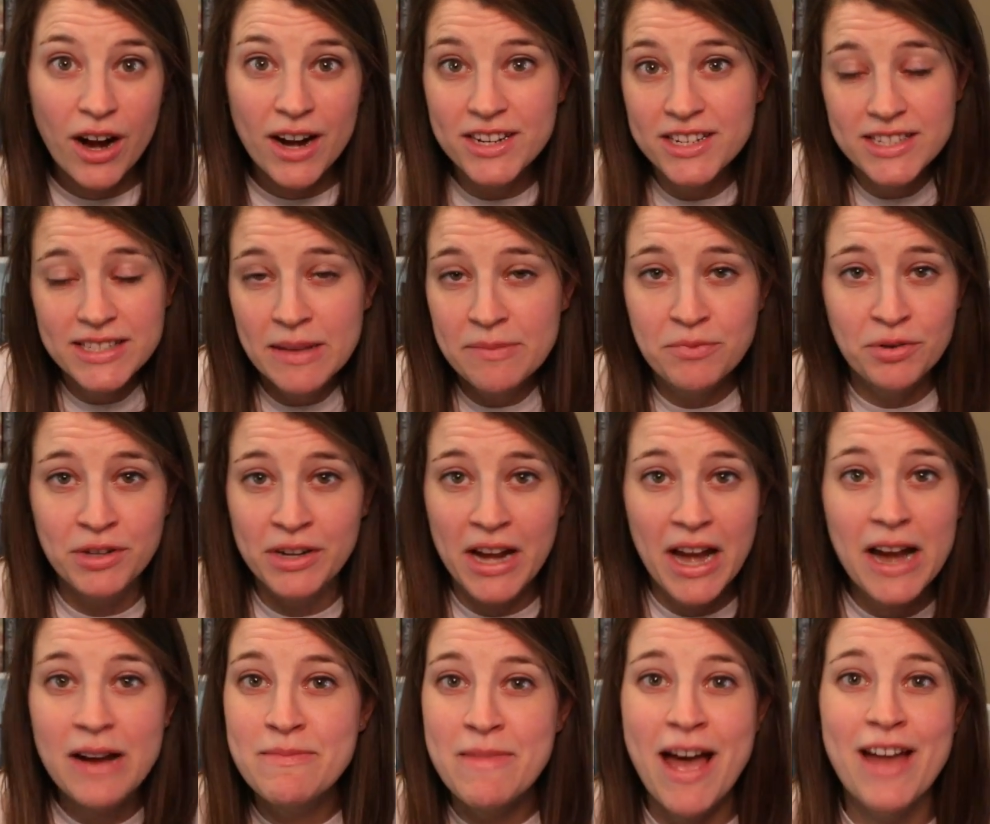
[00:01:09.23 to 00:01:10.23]
I just slept on
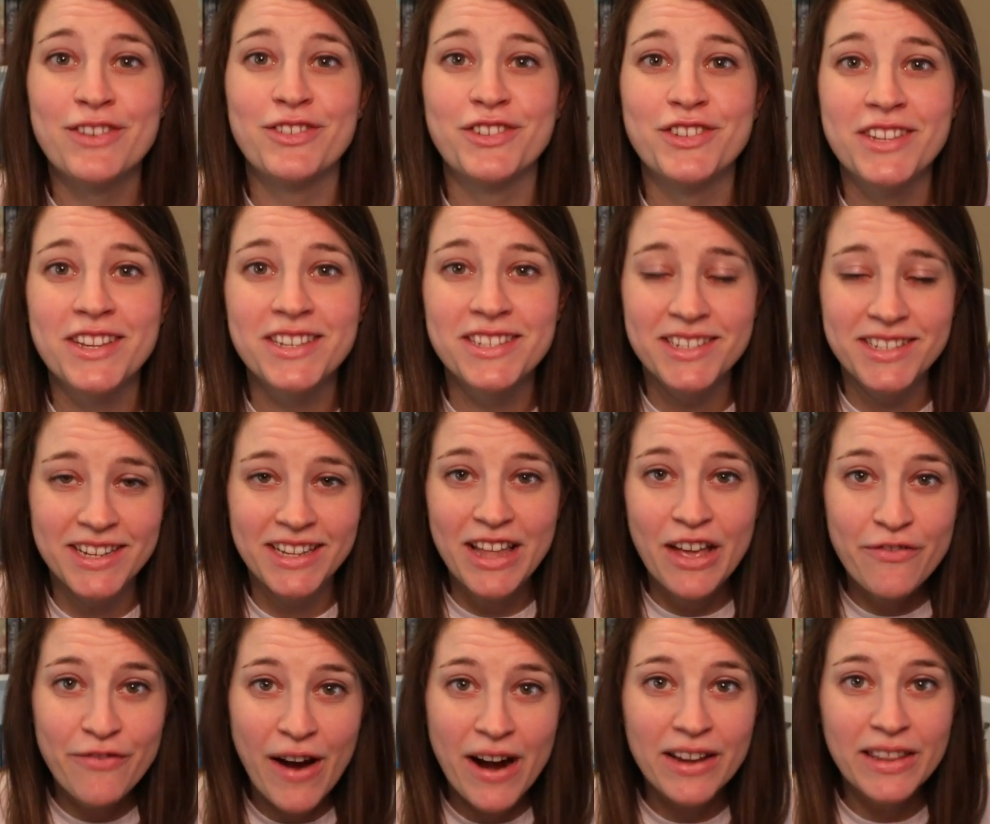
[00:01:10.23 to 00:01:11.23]
air mattresses until I
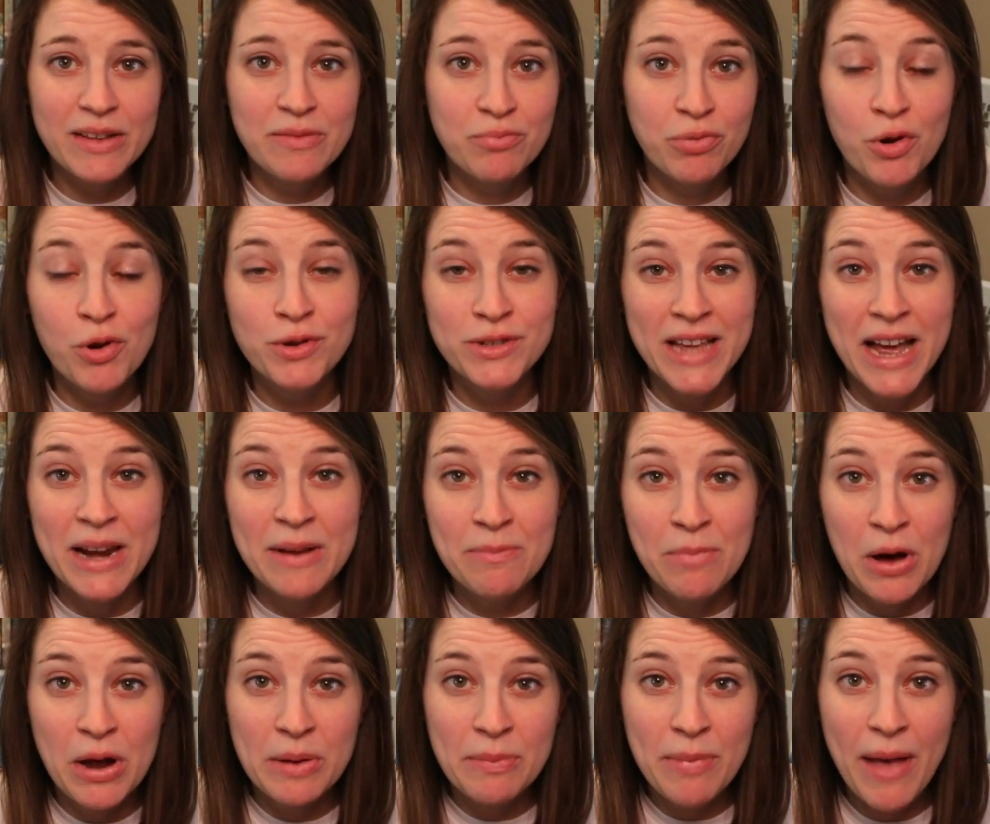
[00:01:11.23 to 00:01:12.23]
finally broke down and
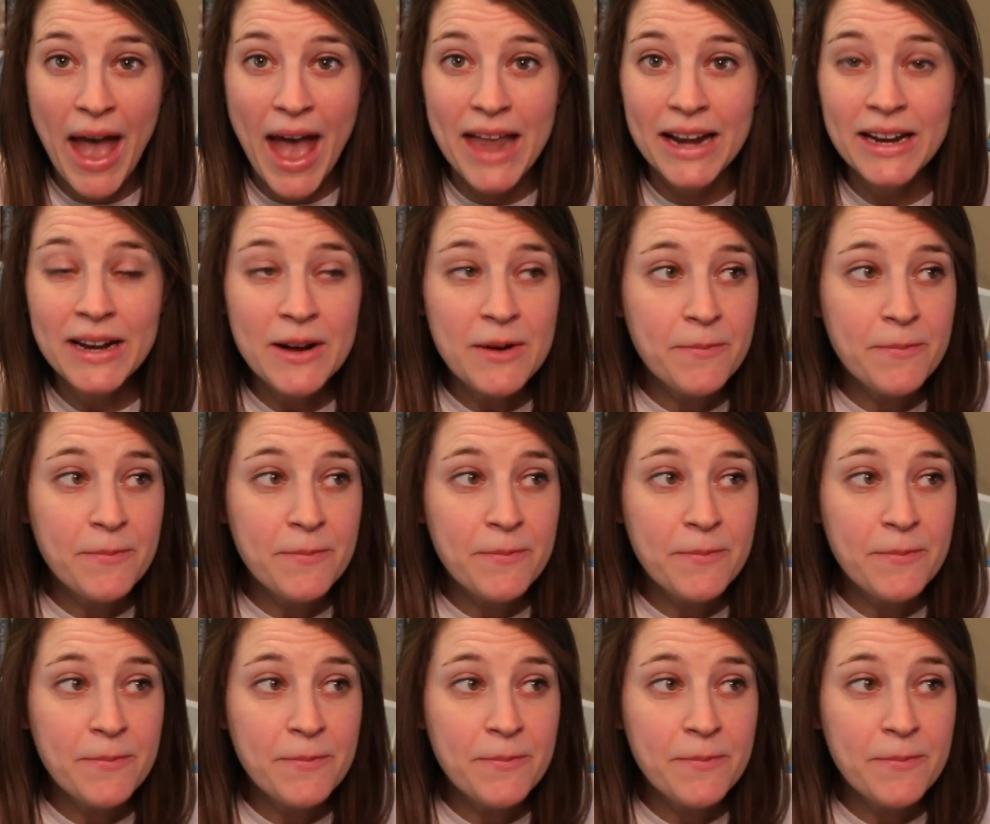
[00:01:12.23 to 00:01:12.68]
bought a bed.